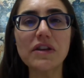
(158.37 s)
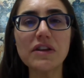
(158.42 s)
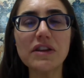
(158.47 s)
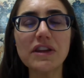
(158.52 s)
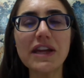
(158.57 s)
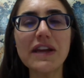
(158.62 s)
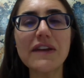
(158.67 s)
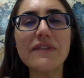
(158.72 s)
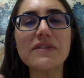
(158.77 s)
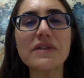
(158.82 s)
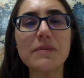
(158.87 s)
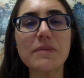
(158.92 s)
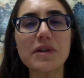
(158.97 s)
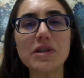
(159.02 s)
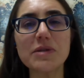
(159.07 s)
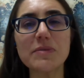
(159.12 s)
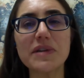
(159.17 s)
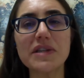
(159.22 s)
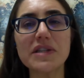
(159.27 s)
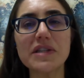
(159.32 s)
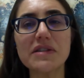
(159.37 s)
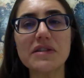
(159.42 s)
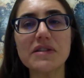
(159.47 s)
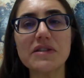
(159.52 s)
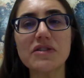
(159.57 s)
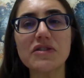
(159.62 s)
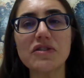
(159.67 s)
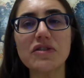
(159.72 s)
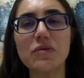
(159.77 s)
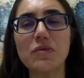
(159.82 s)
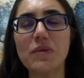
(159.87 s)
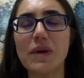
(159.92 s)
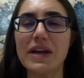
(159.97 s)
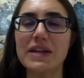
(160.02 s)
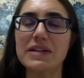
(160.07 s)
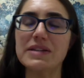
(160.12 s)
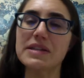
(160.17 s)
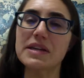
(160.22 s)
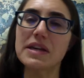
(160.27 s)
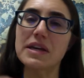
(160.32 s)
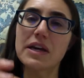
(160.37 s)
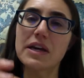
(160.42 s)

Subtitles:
think of summer experiences in two ways: